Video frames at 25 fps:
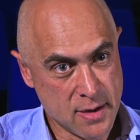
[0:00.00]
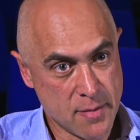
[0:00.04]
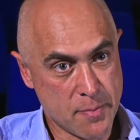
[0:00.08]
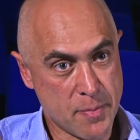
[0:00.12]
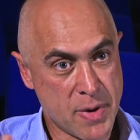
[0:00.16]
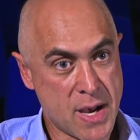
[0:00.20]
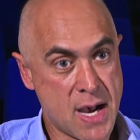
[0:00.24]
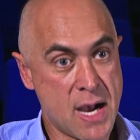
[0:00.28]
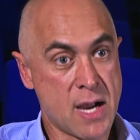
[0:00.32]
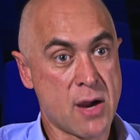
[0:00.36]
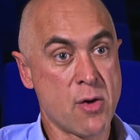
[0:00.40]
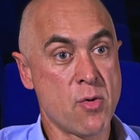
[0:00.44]

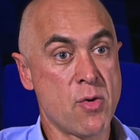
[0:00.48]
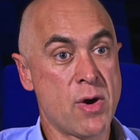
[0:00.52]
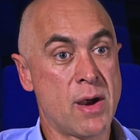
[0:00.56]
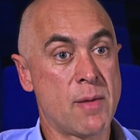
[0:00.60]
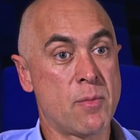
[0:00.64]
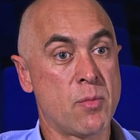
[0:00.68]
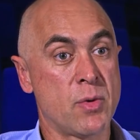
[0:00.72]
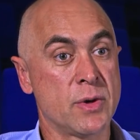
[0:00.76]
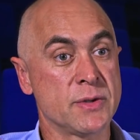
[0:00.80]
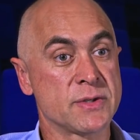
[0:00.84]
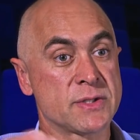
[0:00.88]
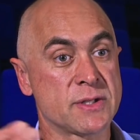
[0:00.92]
Puka Up
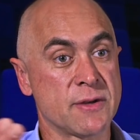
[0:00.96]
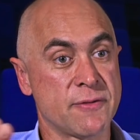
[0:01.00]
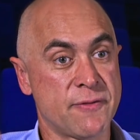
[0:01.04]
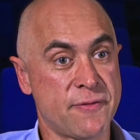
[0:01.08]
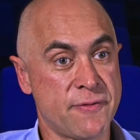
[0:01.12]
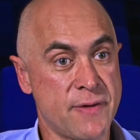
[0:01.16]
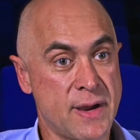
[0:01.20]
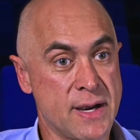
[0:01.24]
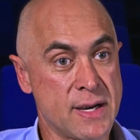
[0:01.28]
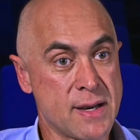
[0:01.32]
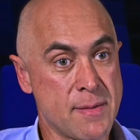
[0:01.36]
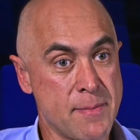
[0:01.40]
wants to
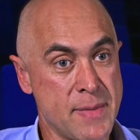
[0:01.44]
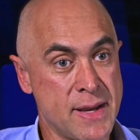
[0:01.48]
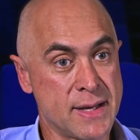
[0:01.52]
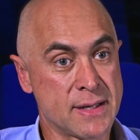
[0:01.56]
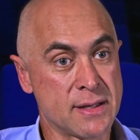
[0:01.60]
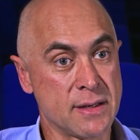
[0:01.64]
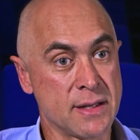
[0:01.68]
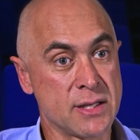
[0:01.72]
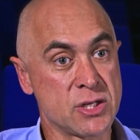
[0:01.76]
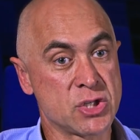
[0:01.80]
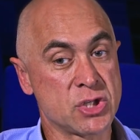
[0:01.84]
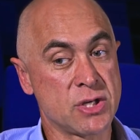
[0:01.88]

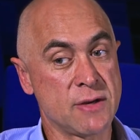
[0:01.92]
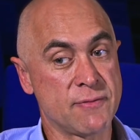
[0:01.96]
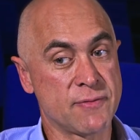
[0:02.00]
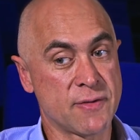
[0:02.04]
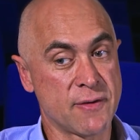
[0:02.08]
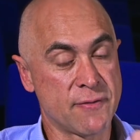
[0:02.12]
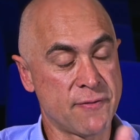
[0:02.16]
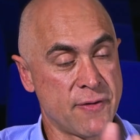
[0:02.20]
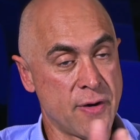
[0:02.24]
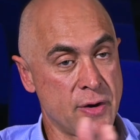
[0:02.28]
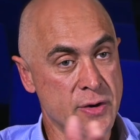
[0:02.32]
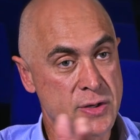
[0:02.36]
fundamentally shift
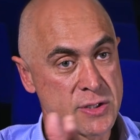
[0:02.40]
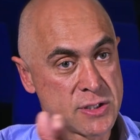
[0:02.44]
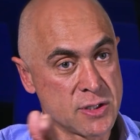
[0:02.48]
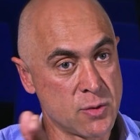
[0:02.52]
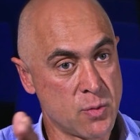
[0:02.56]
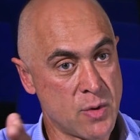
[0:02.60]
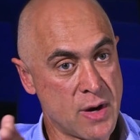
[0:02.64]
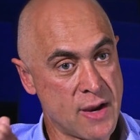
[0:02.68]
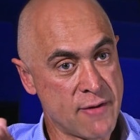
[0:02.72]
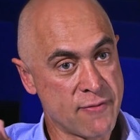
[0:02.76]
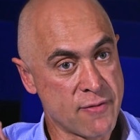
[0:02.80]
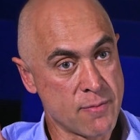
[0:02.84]
the focus
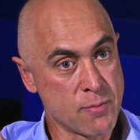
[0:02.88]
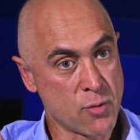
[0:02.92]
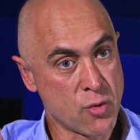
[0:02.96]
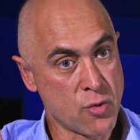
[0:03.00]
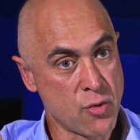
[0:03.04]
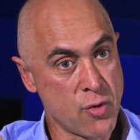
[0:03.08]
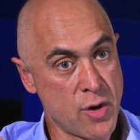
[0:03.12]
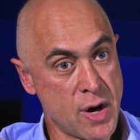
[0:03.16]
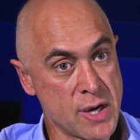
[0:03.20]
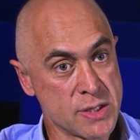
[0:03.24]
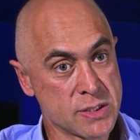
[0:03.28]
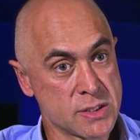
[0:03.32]
away from
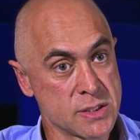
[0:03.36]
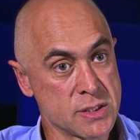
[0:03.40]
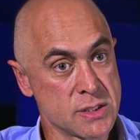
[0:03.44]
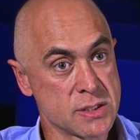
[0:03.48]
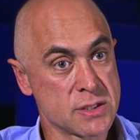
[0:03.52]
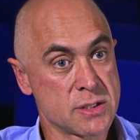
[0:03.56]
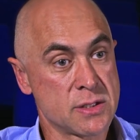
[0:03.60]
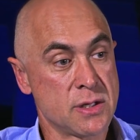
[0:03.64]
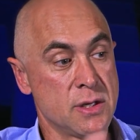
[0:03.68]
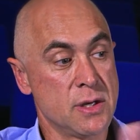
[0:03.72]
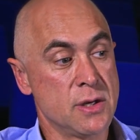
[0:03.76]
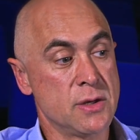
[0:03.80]

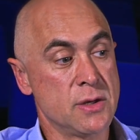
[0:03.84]
crisis